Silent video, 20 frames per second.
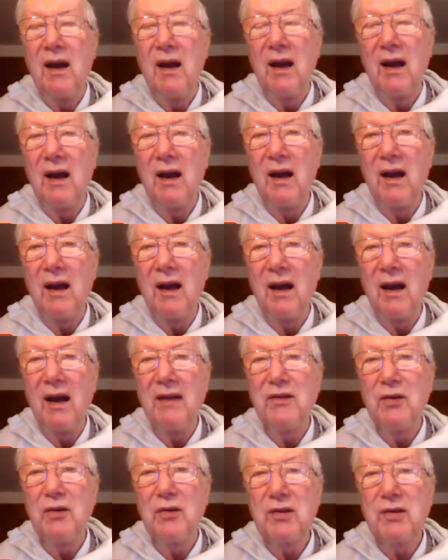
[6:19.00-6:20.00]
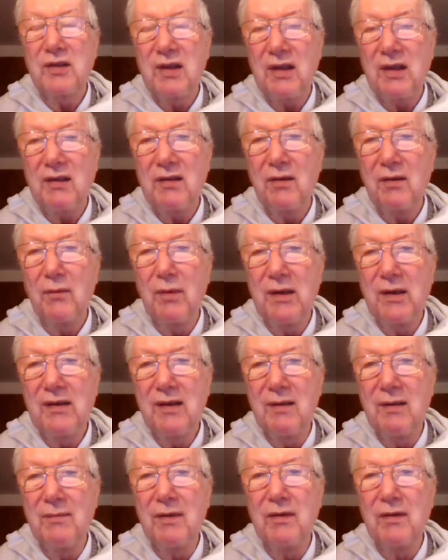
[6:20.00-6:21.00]
and you sit with
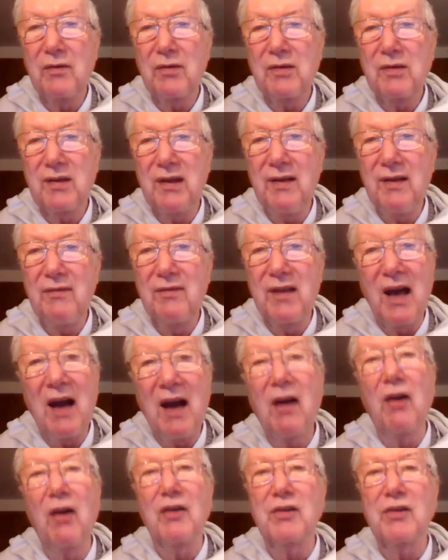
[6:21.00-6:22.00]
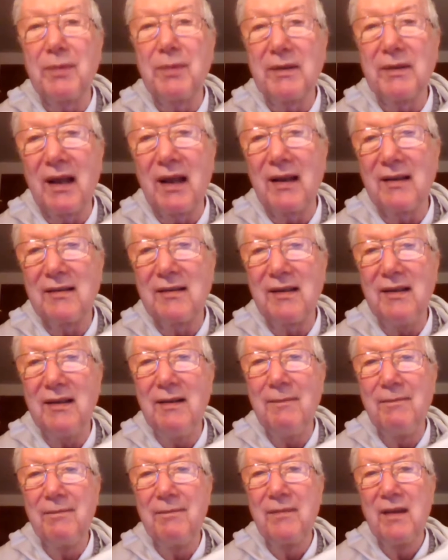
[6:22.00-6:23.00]
them and receive their
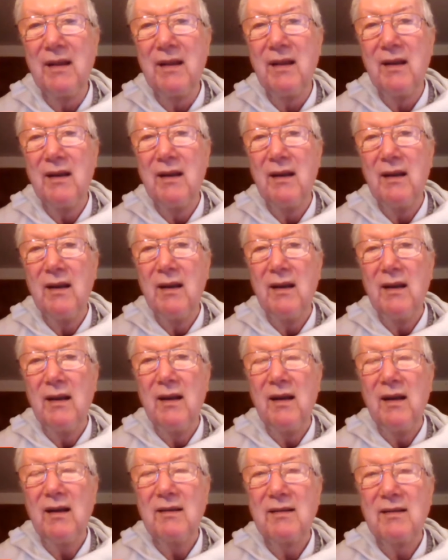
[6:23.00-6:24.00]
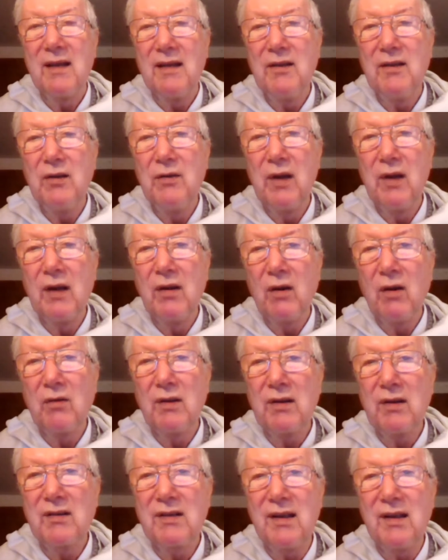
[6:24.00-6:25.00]
hospitality, then you no
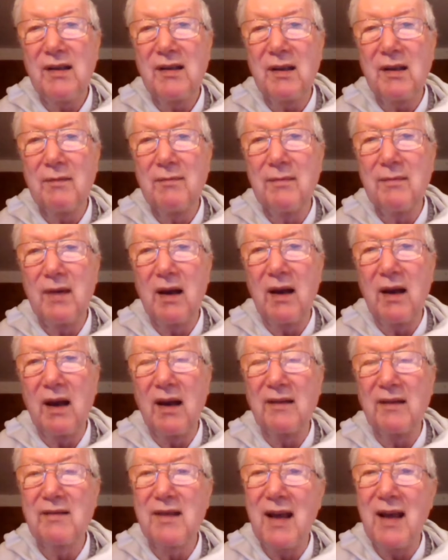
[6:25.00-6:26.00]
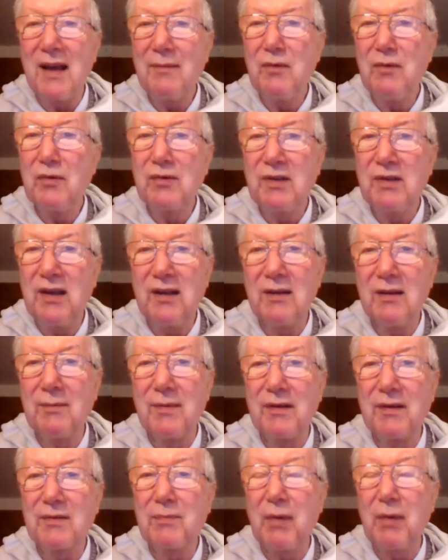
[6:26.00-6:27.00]
longer see them as them, you see
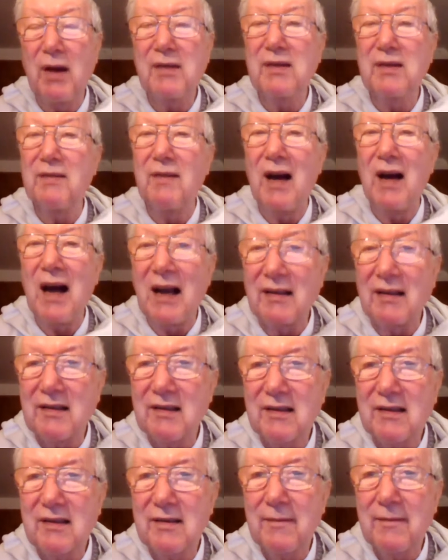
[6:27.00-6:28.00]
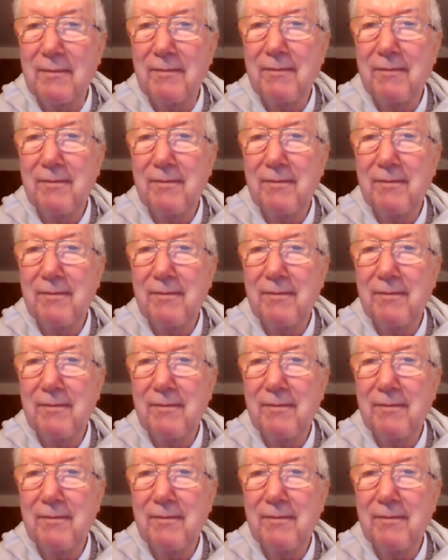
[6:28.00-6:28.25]
them as part of us.